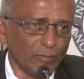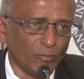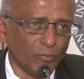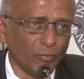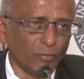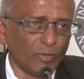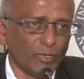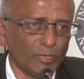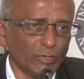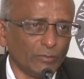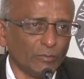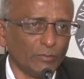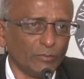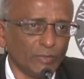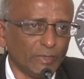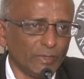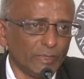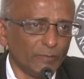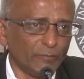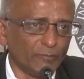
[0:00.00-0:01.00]
All you do,
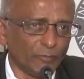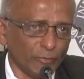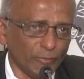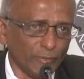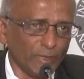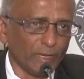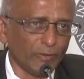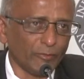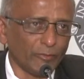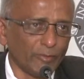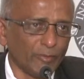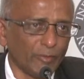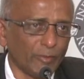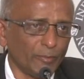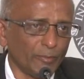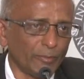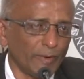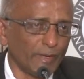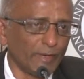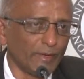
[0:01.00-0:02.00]
the formula would be
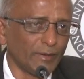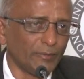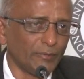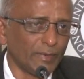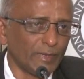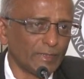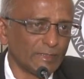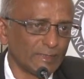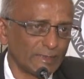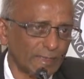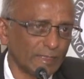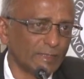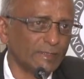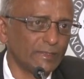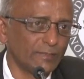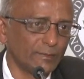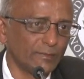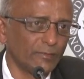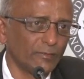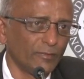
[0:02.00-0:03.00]
one-sixth
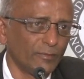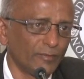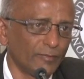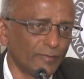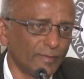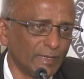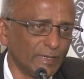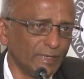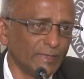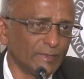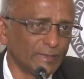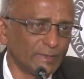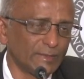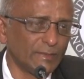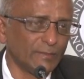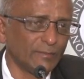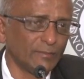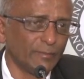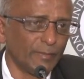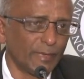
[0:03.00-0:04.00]
of it is
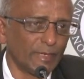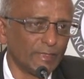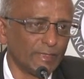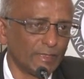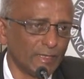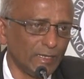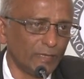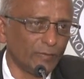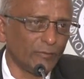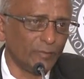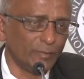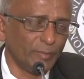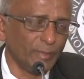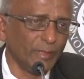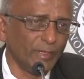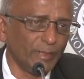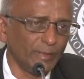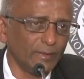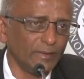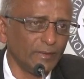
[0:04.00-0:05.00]
basically would
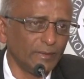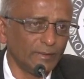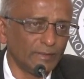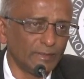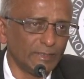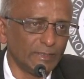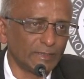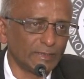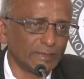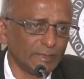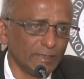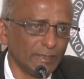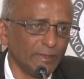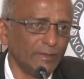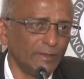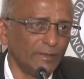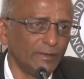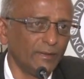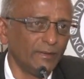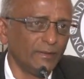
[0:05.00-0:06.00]
be GST.